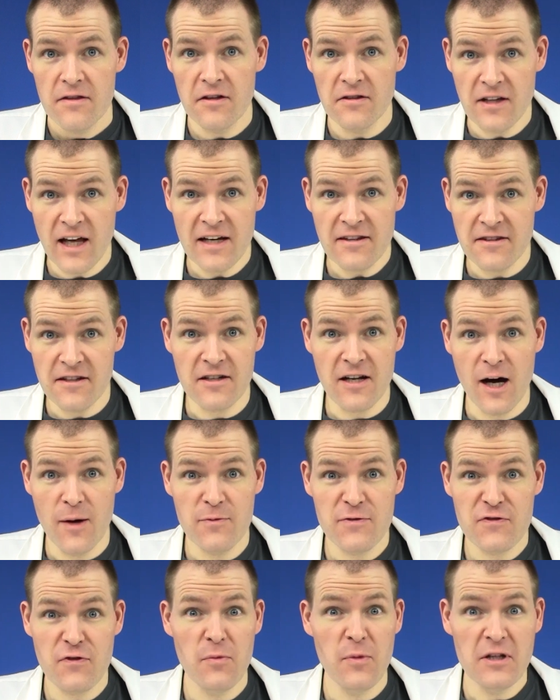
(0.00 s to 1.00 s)
The light that
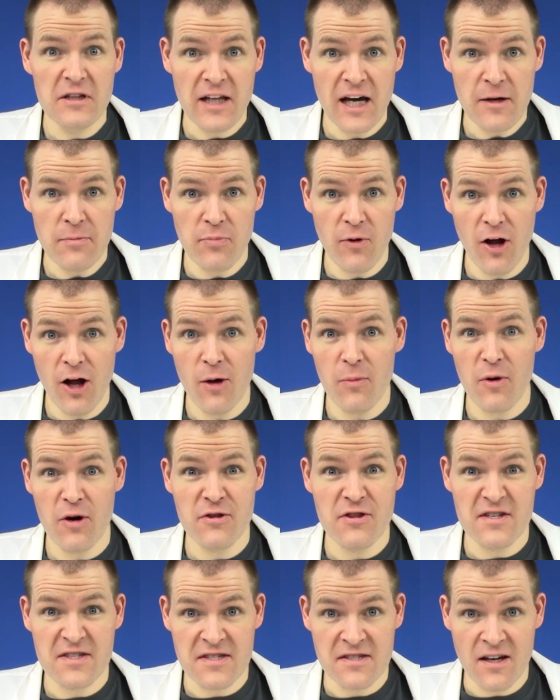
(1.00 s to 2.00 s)
comes from a light bulb or
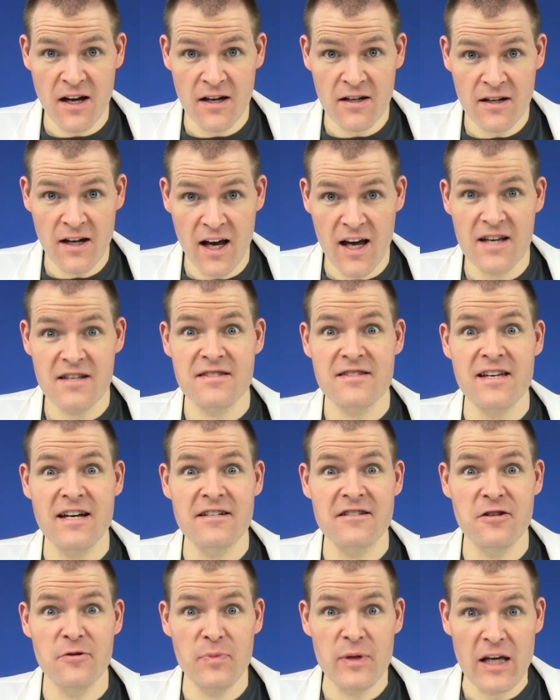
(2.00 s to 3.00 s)
the sun is
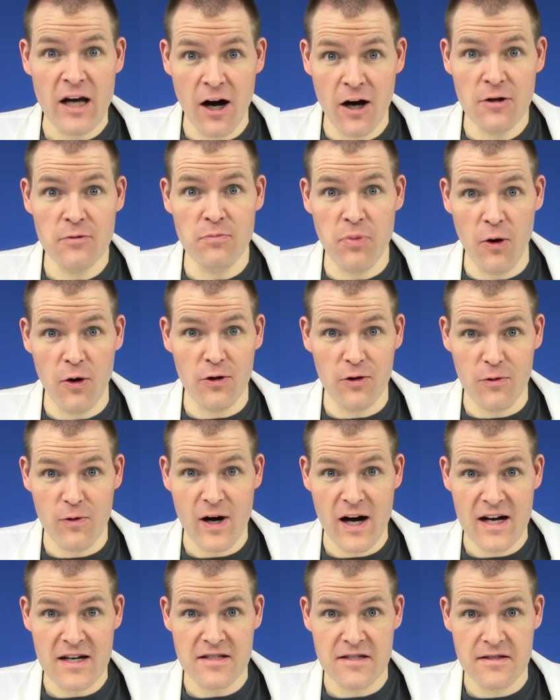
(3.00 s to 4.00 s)
said to be
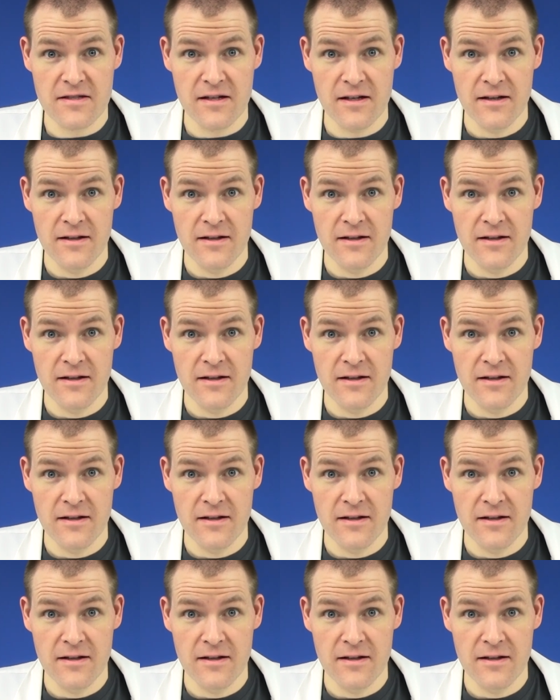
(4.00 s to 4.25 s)
unpolarized.